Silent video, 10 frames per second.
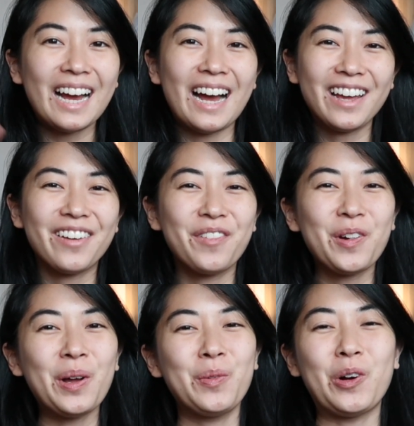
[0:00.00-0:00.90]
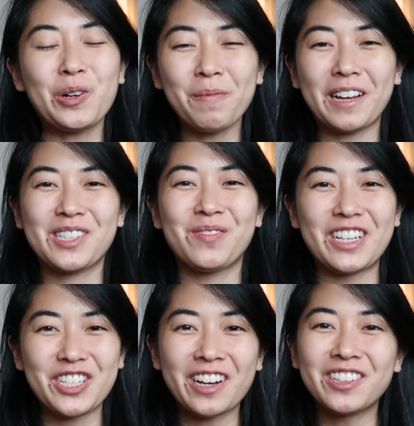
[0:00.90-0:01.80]
Hi everyone, welcome back to
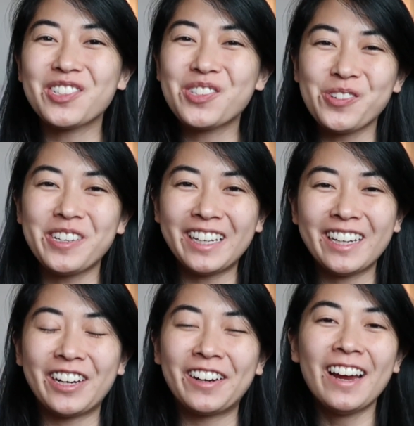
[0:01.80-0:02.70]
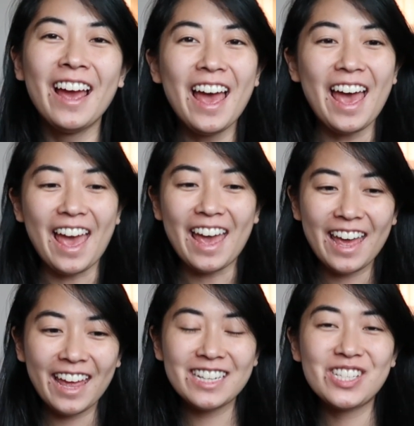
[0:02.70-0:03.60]
my channel. Suyin here,
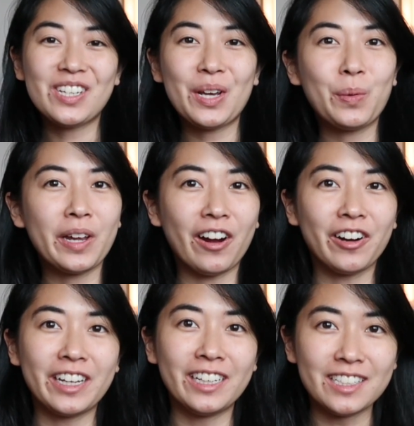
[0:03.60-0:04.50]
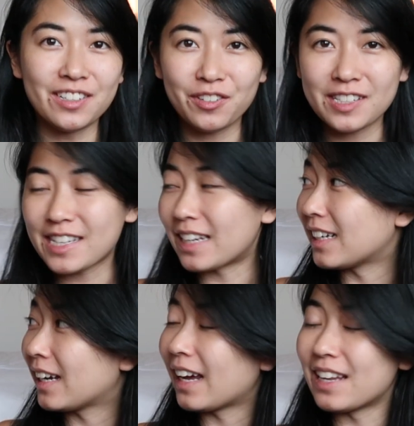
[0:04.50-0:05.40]
and today we are in a different setting.